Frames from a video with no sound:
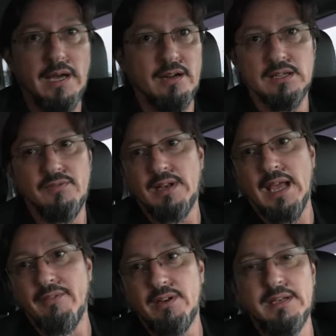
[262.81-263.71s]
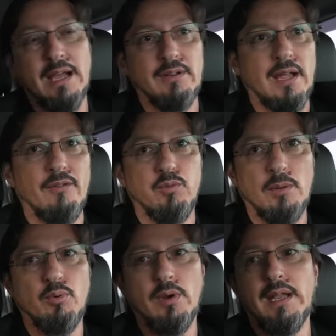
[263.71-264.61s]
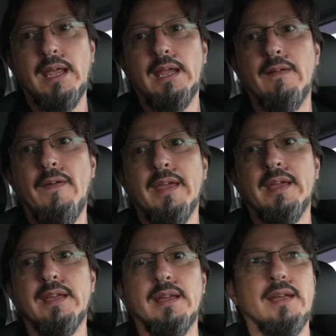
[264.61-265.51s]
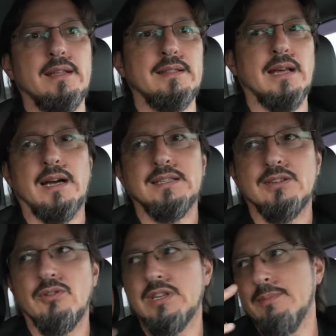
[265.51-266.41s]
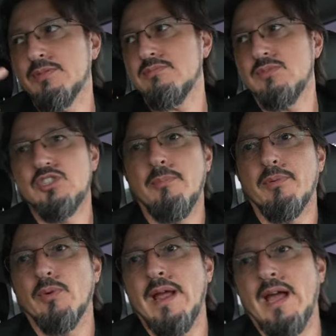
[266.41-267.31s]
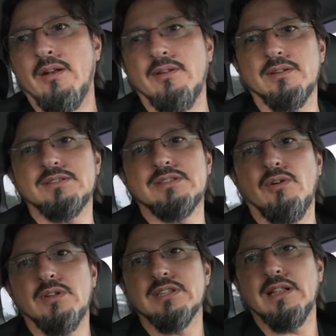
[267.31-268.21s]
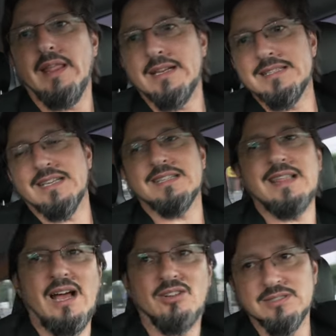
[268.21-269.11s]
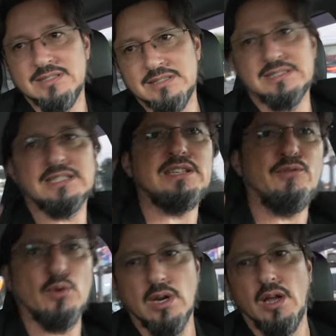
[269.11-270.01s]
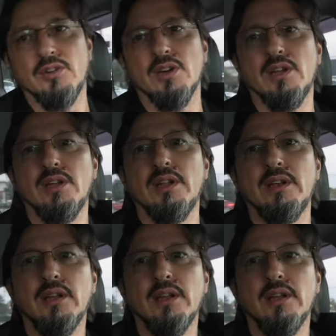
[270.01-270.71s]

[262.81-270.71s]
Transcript: I don't even have it down to F1.8 the ISO keeps jumping around. So it's at like 6,000, 6,400.